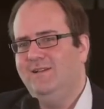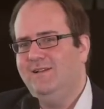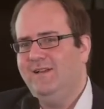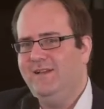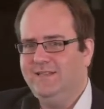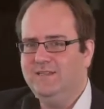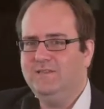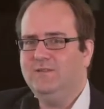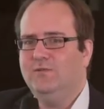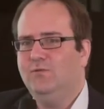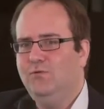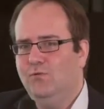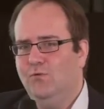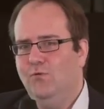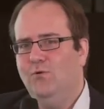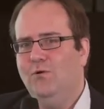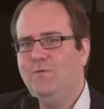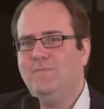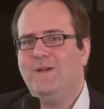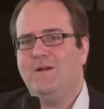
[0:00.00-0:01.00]
It's
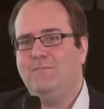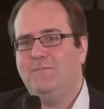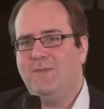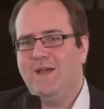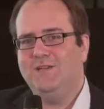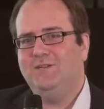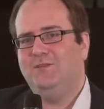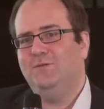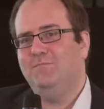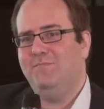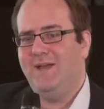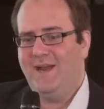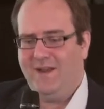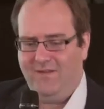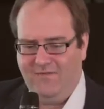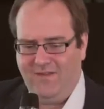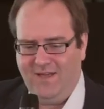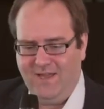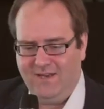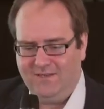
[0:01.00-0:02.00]
all about patient
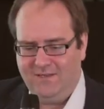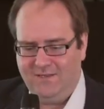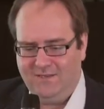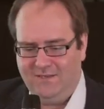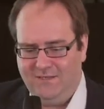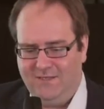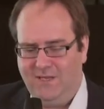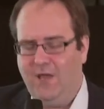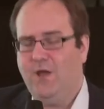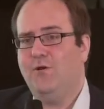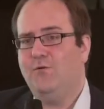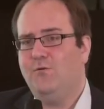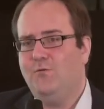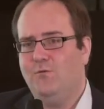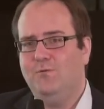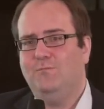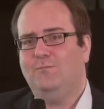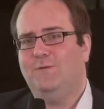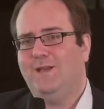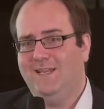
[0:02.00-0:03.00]
benefit, so
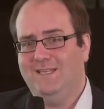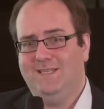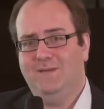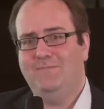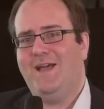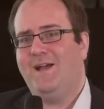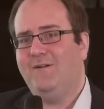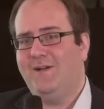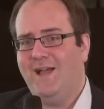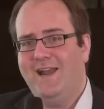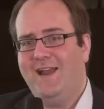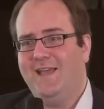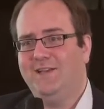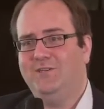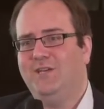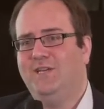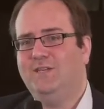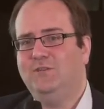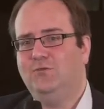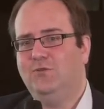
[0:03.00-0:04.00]
it's about
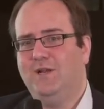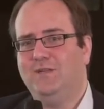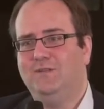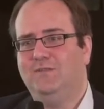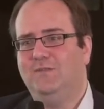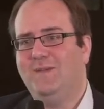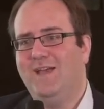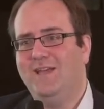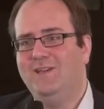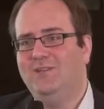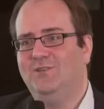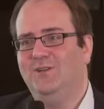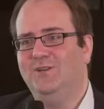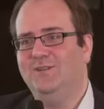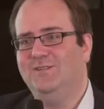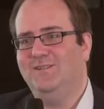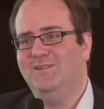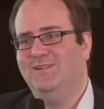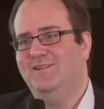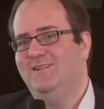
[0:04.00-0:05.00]
NHS
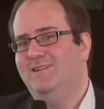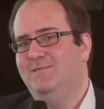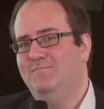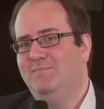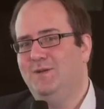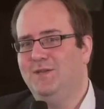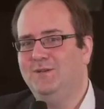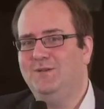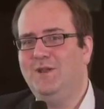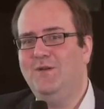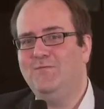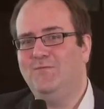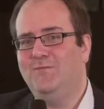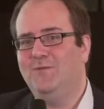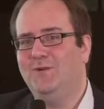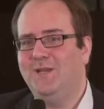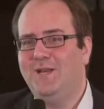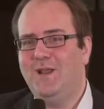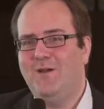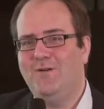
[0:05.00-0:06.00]
transformation, but you don't
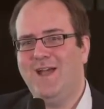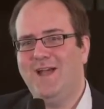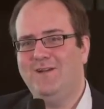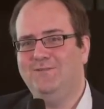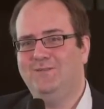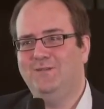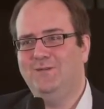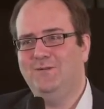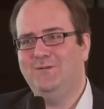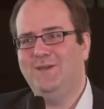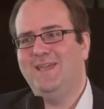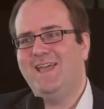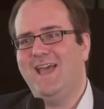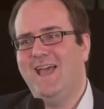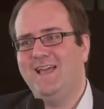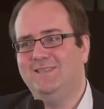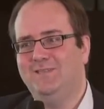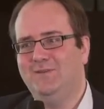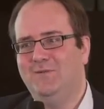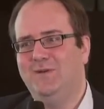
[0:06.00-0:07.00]
fully know how to do it
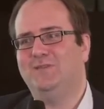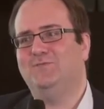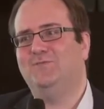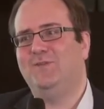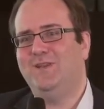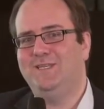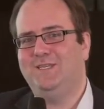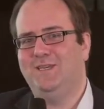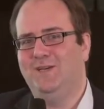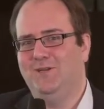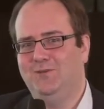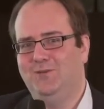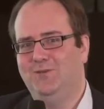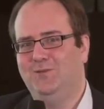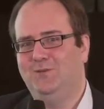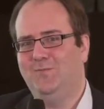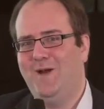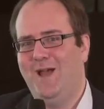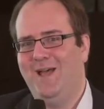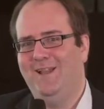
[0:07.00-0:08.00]
yet, so it's research
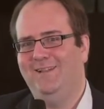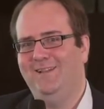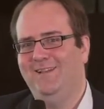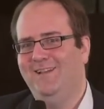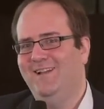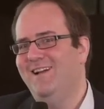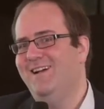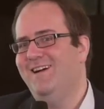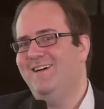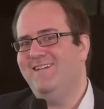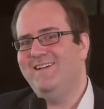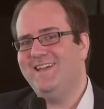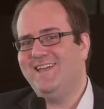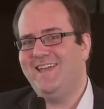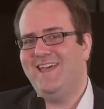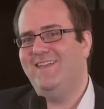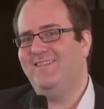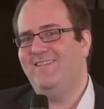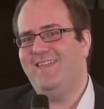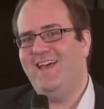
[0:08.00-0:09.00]
as well. I
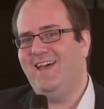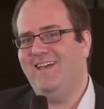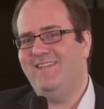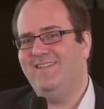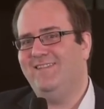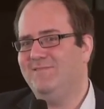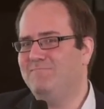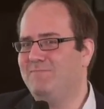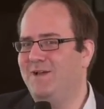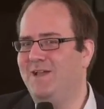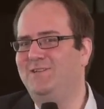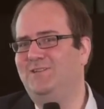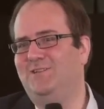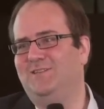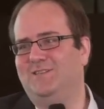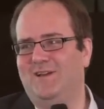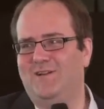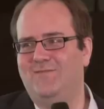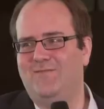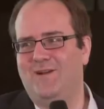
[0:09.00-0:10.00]
get that, the
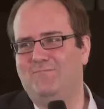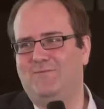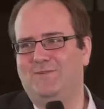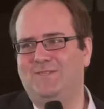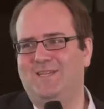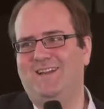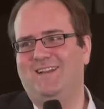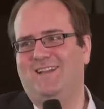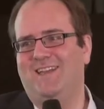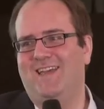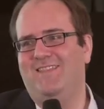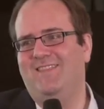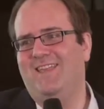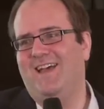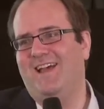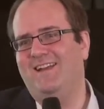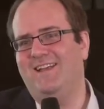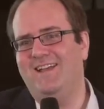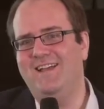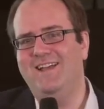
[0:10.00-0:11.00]
patients I represent get
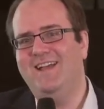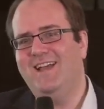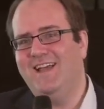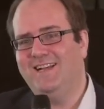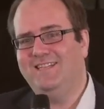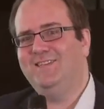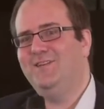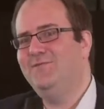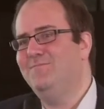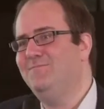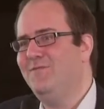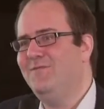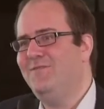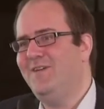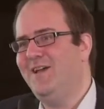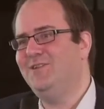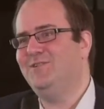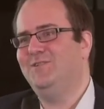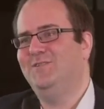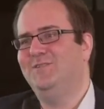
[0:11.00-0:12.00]
that, it's you
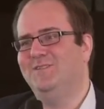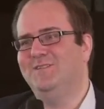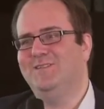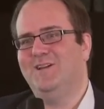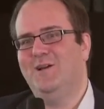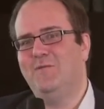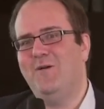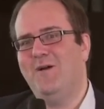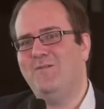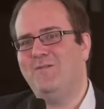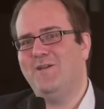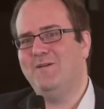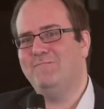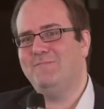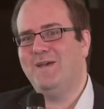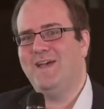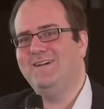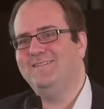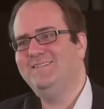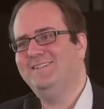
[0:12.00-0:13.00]
professionals I worry
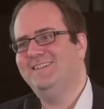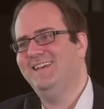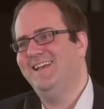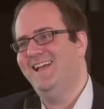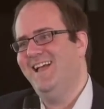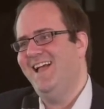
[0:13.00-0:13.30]
about.